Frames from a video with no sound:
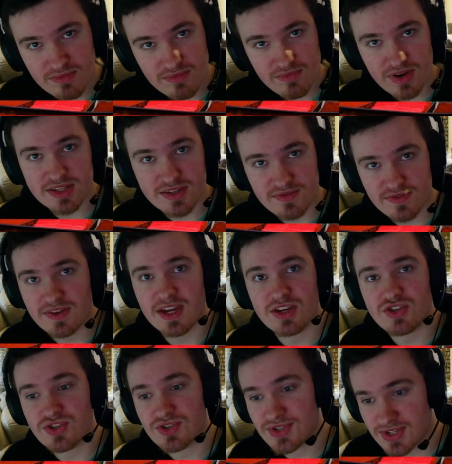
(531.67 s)

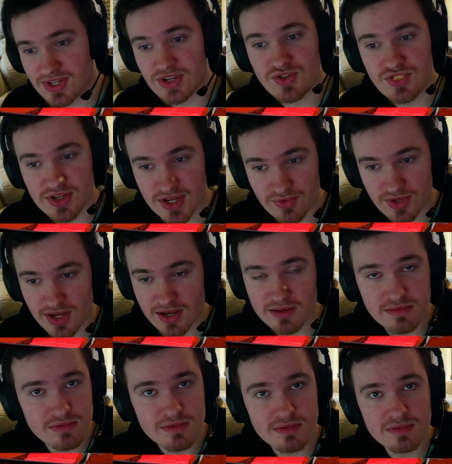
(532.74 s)
ratification is essentially now
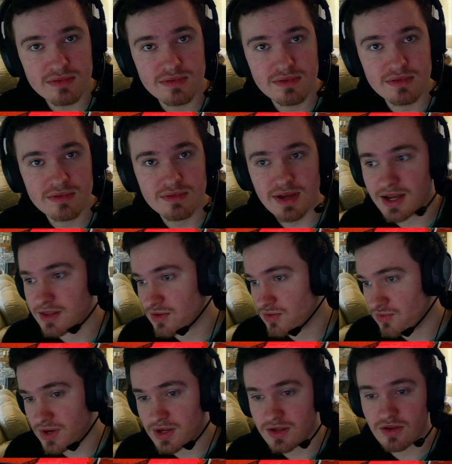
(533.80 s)
done and the
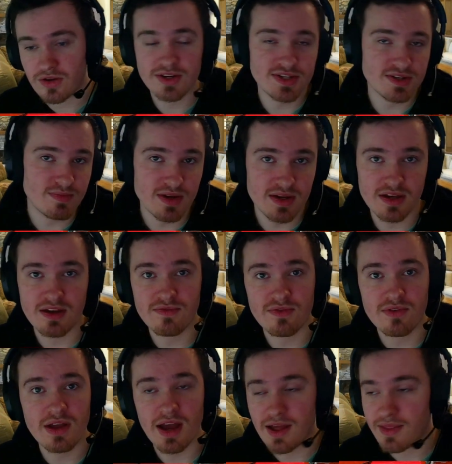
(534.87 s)
green lights are being
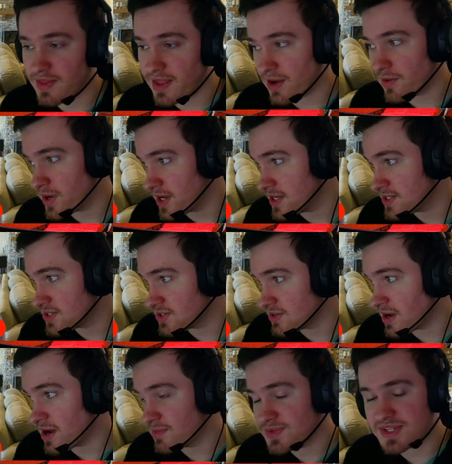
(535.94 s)
given, and now it's
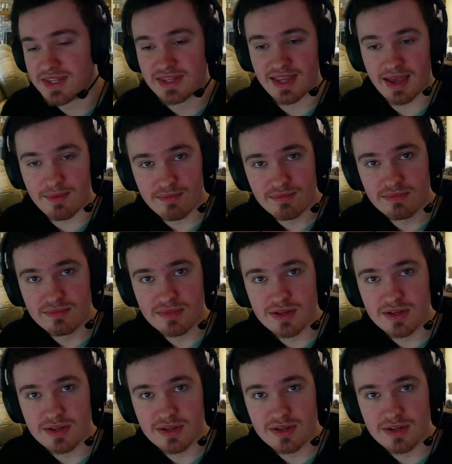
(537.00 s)
up to them,